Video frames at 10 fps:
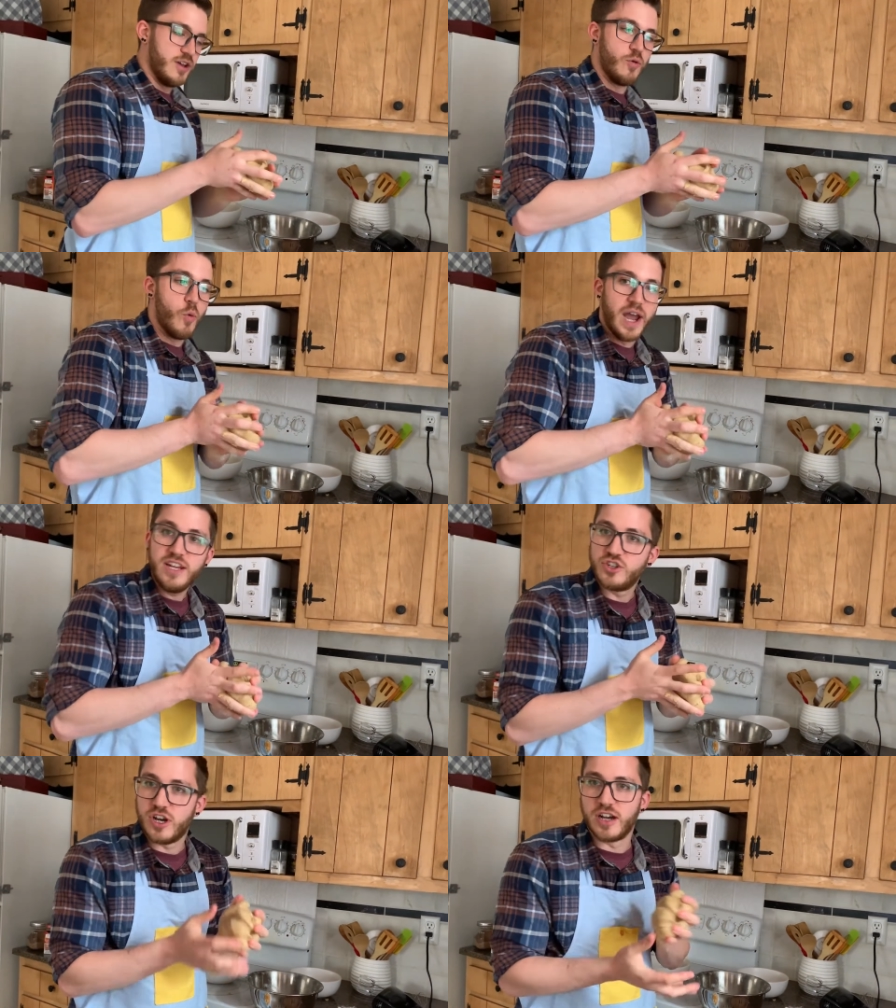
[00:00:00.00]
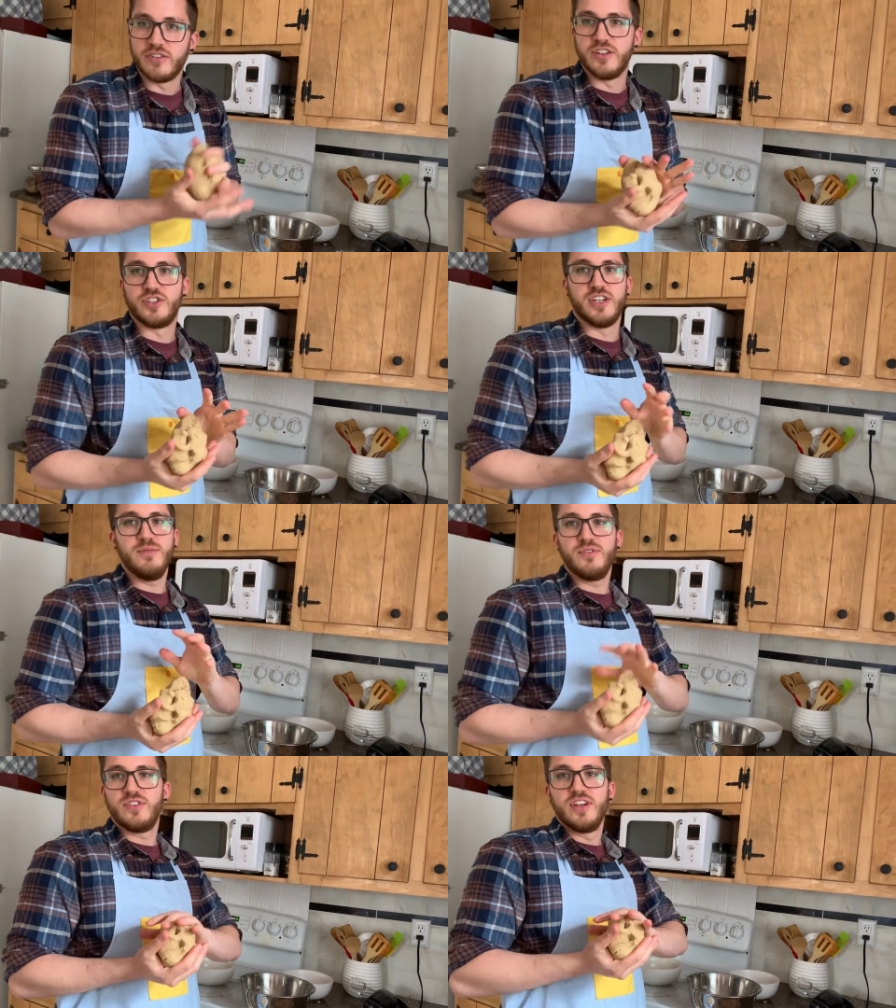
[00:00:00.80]
white chocolate
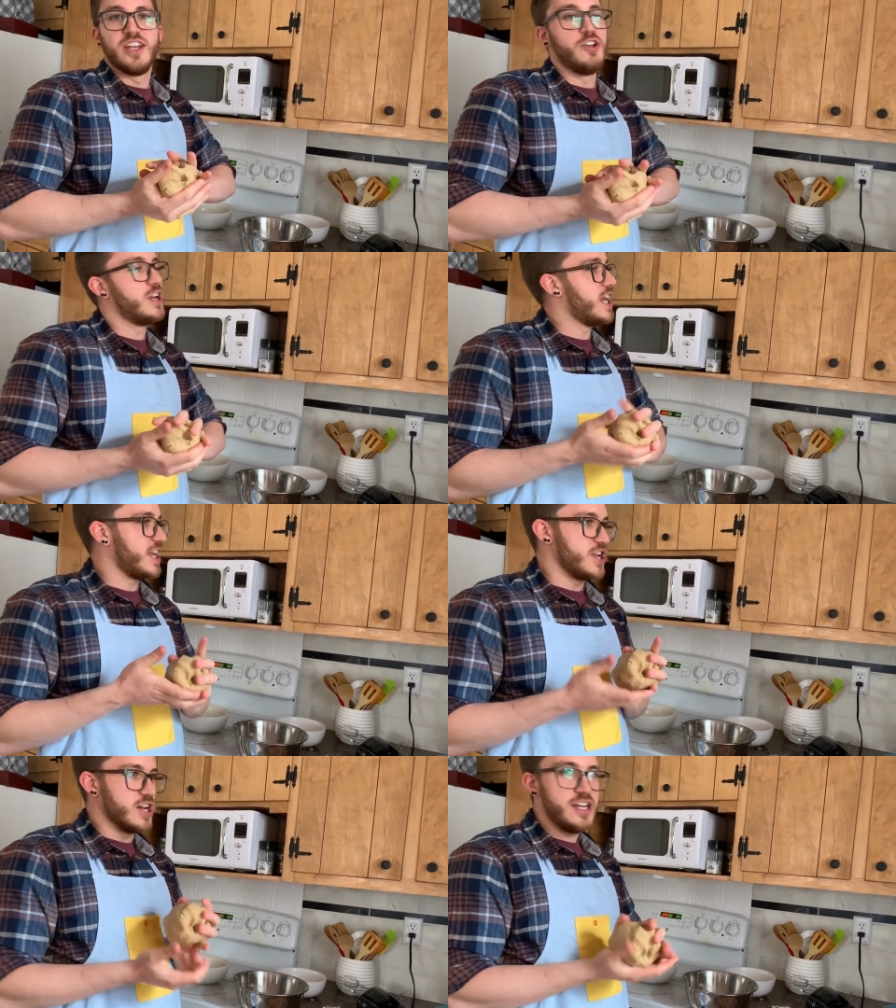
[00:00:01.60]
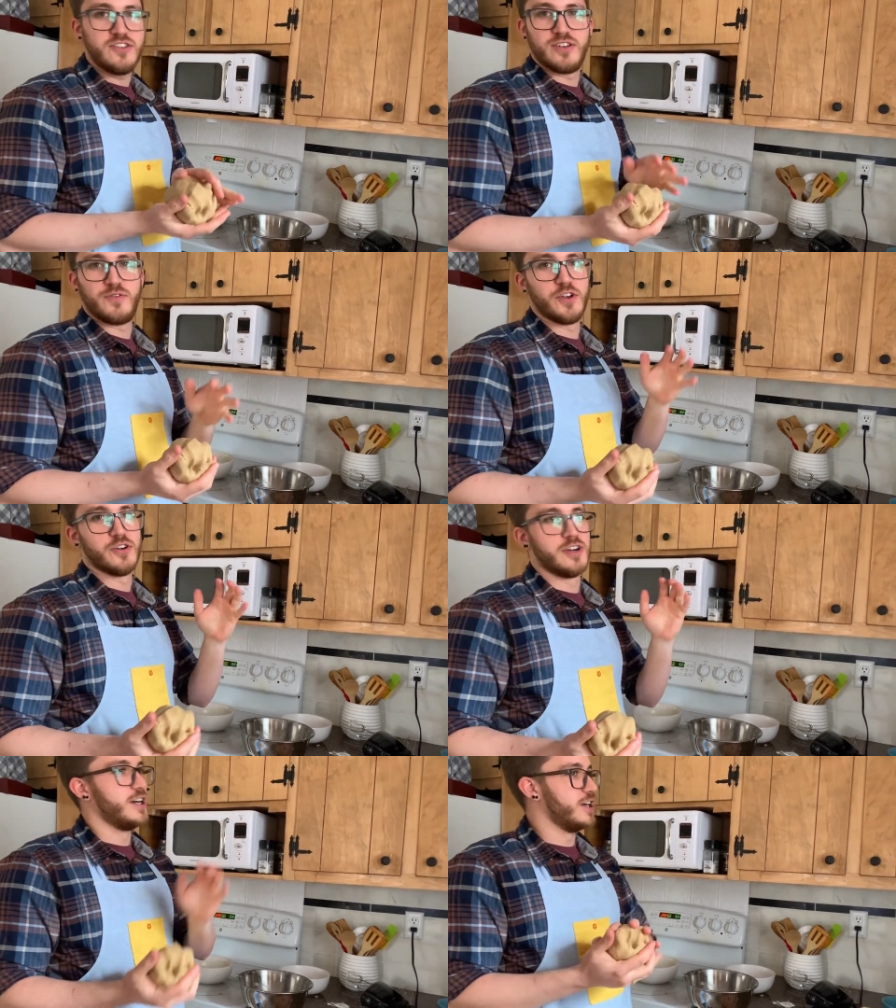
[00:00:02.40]
chips. You could add nuts if
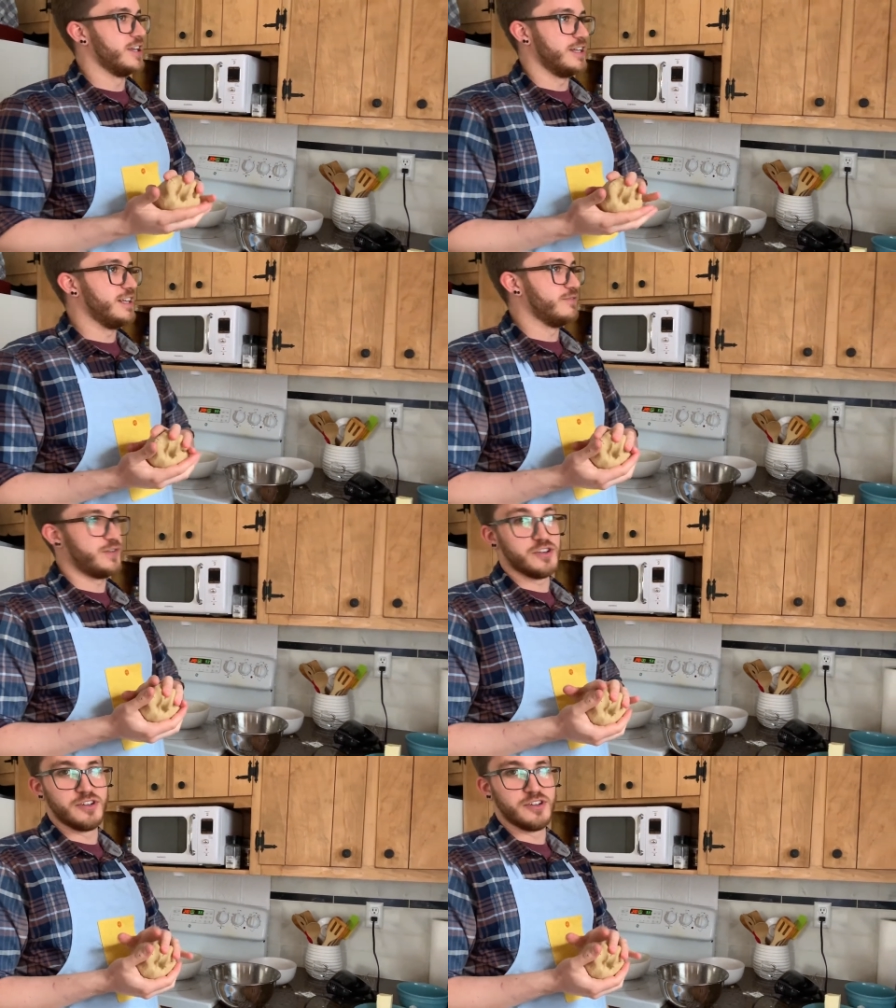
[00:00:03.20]
you're feeling a